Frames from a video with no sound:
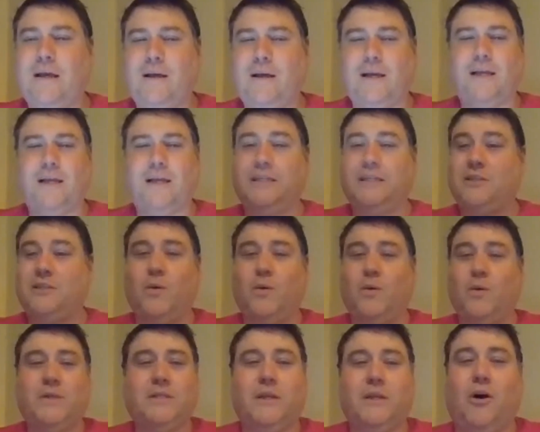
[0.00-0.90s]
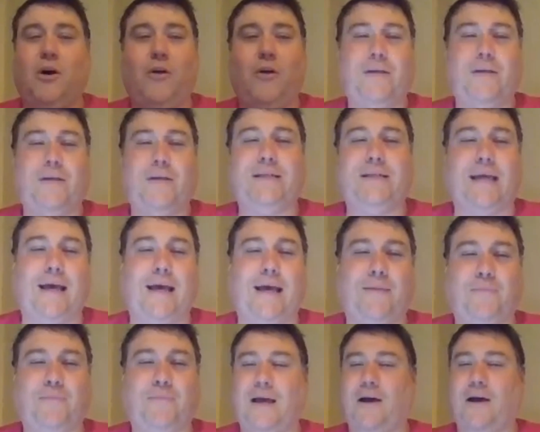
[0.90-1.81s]
because he's always on all these
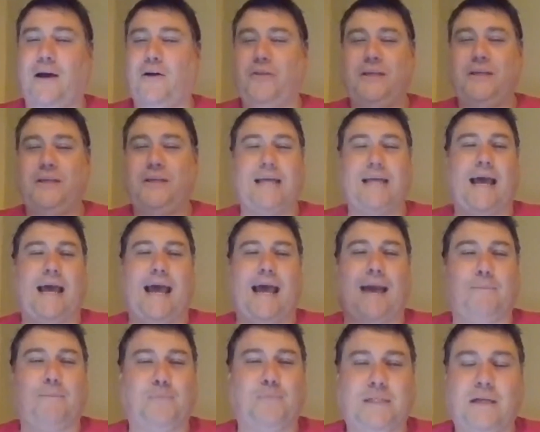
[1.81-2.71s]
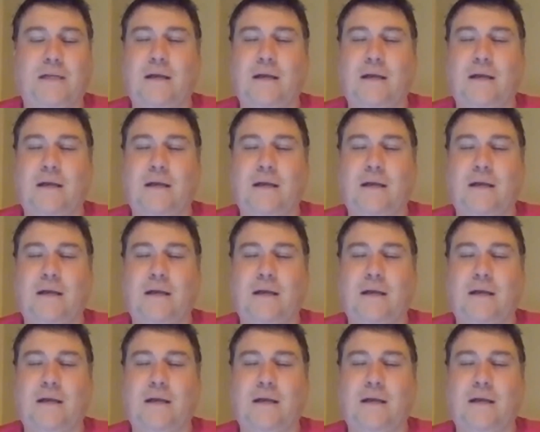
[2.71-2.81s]
apps.